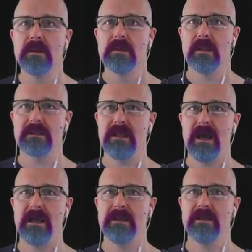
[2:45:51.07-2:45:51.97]
Like
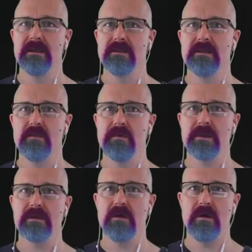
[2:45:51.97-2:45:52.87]
that. Then we want
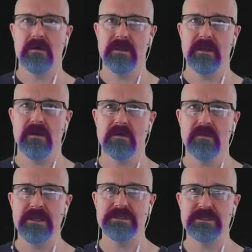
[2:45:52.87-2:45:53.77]
to call get all
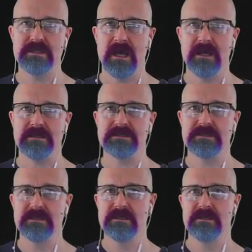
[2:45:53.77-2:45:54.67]
region tiles.
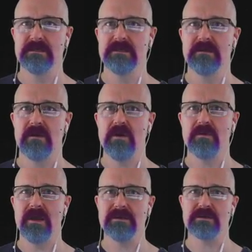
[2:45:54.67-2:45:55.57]
Oh no,
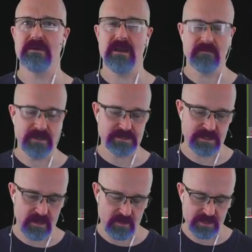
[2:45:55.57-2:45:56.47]
not
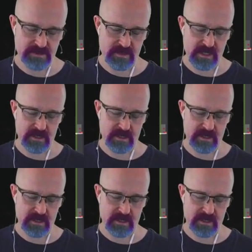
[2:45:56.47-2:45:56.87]
region. I want it to be